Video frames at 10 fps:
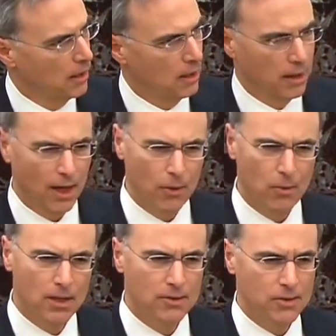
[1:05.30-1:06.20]
The other
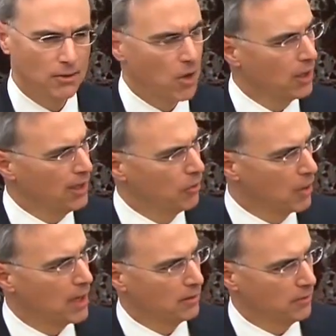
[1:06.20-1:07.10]
ones are
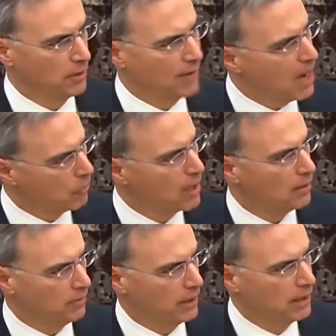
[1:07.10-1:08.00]
irrelevant, not
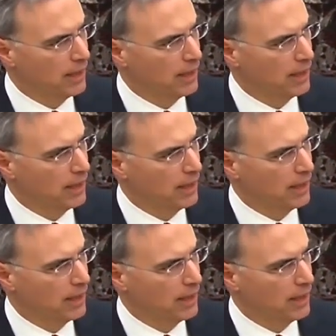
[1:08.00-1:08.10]
relevant.